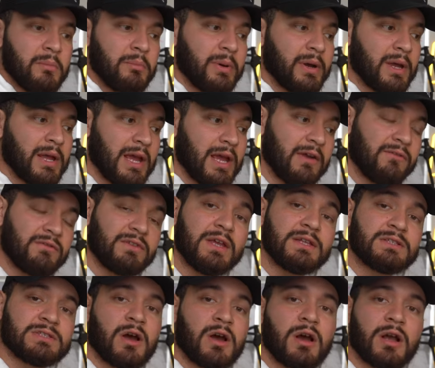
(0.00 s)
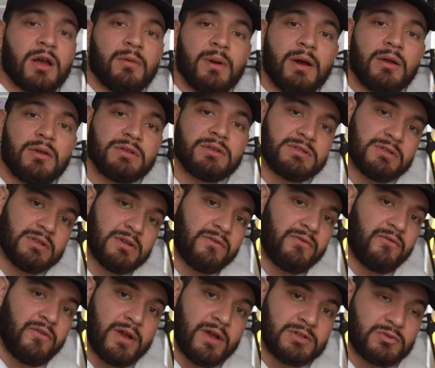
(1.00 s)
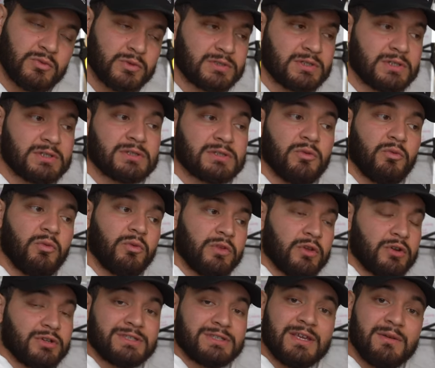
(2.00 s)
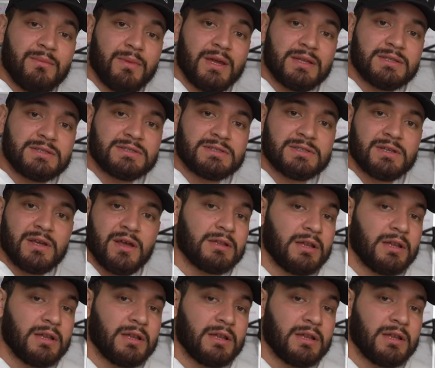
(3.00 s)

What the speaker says: But if they talk about you to their friends, which is their teammates,